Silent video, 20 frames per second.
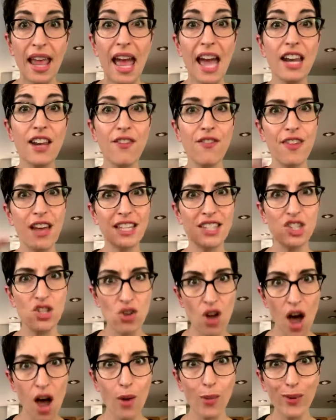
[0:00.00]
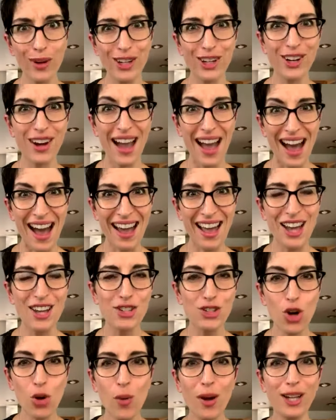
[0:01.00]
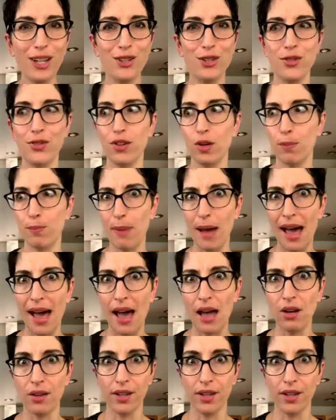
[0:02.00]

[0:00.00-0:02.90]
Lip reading: And if that's not where you're at, I don't want you to feel bad.